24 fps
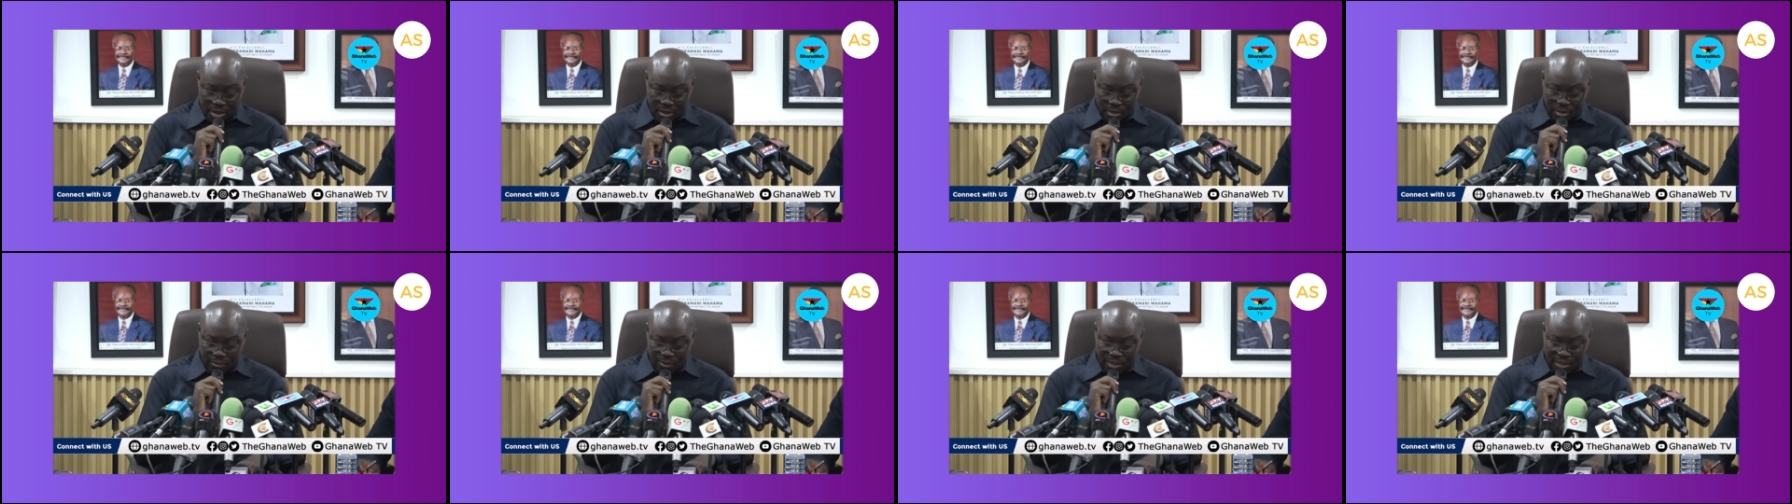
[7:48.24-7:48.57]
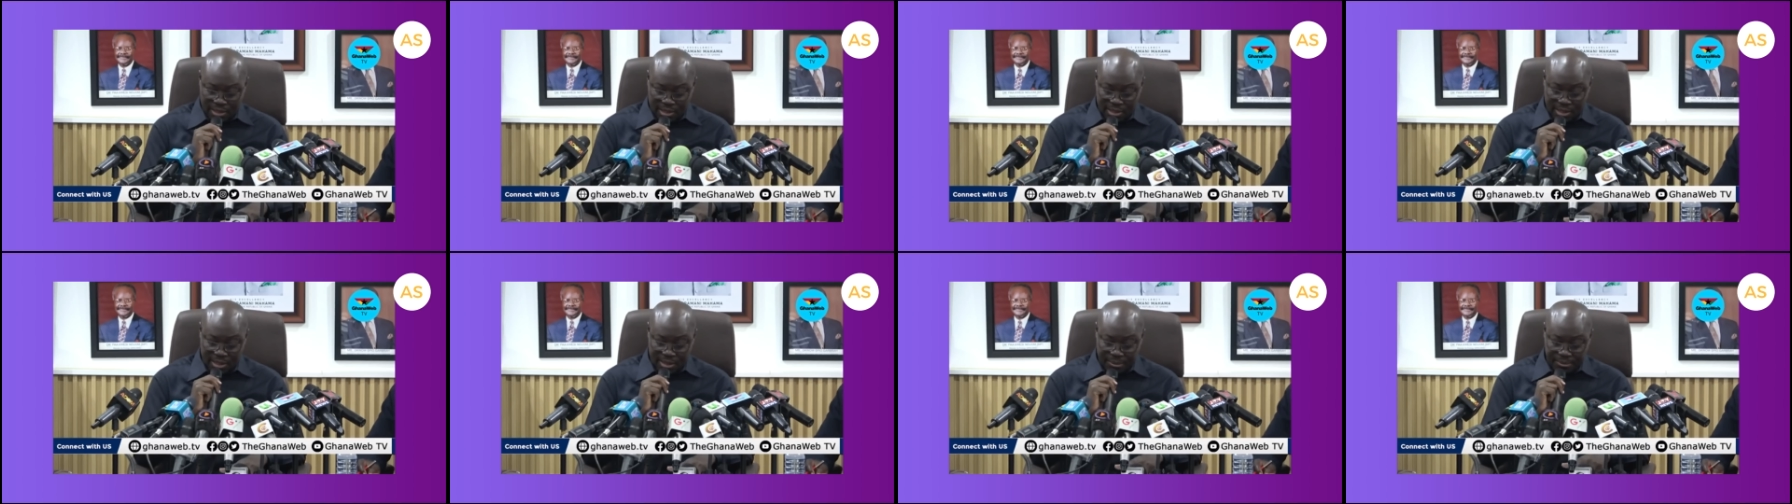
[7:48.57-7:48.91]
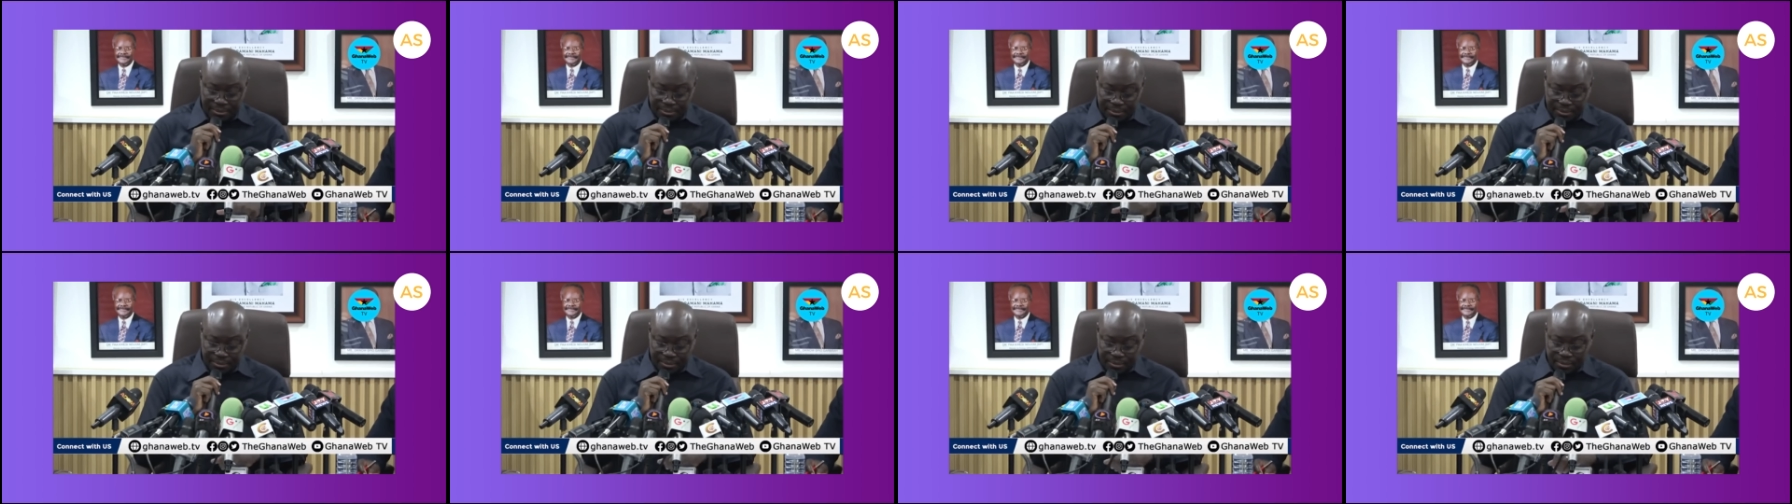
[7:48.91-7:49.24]
Honourable Minister,
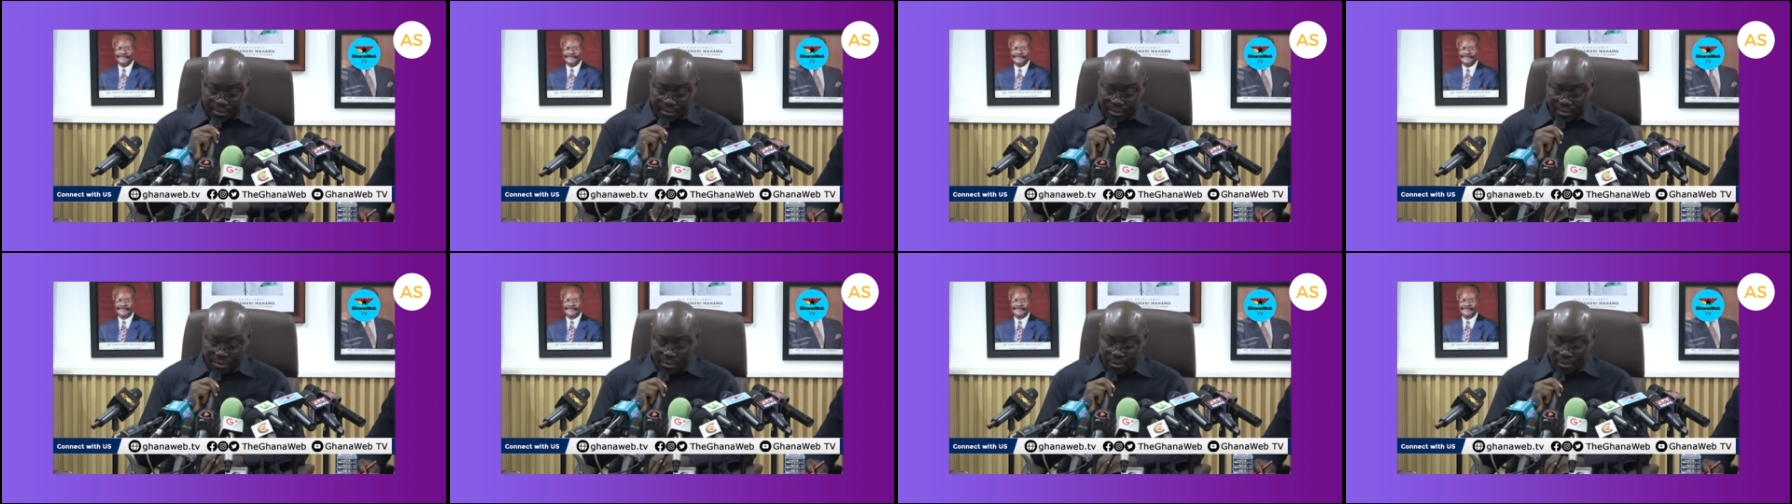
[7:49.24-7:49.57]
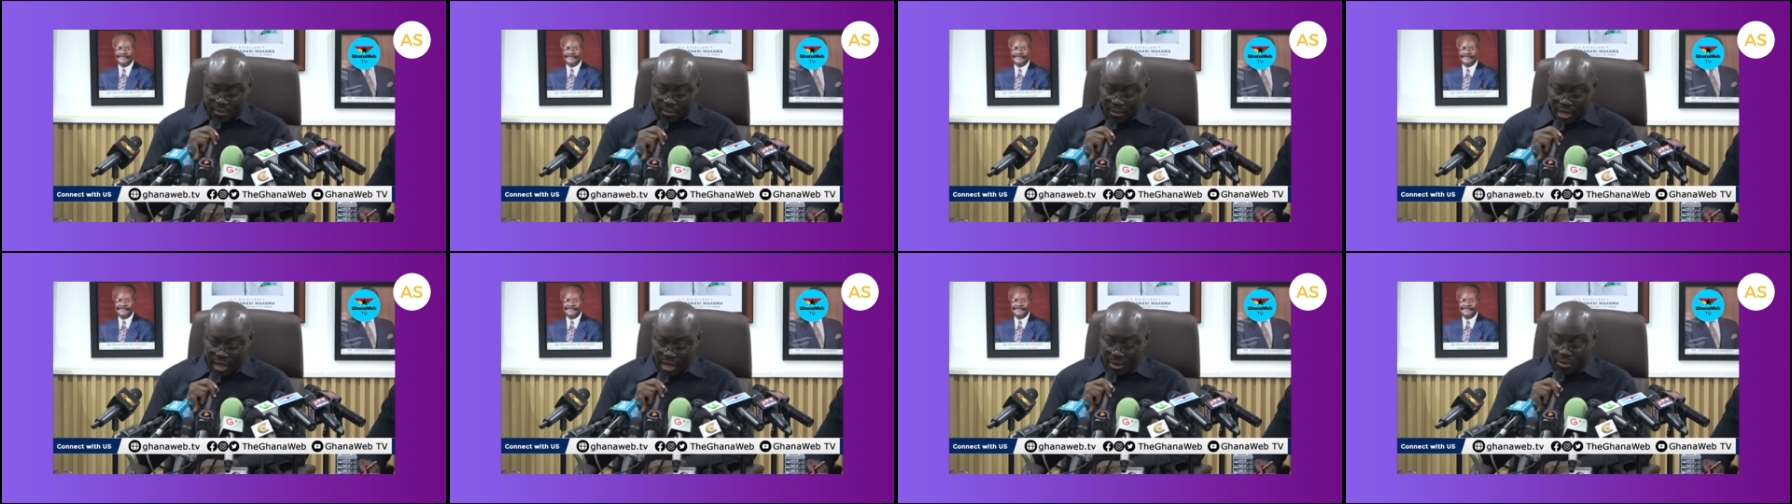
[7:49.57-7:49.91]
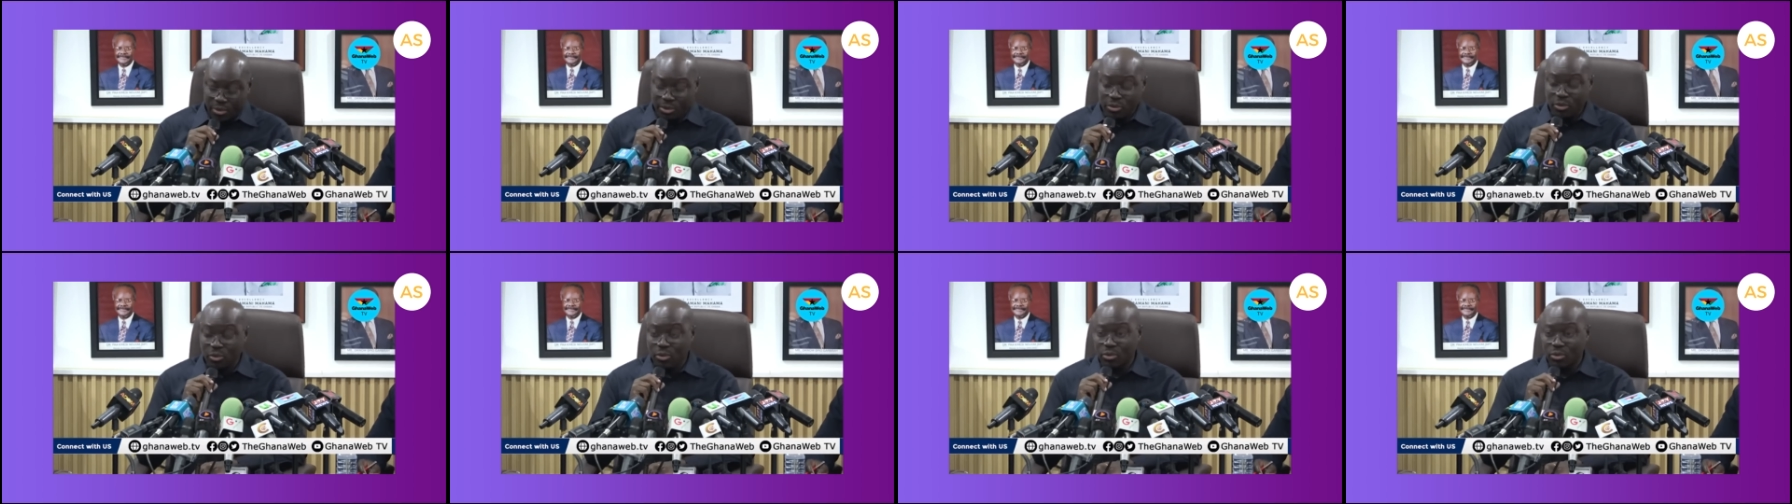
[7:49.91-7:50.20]
I want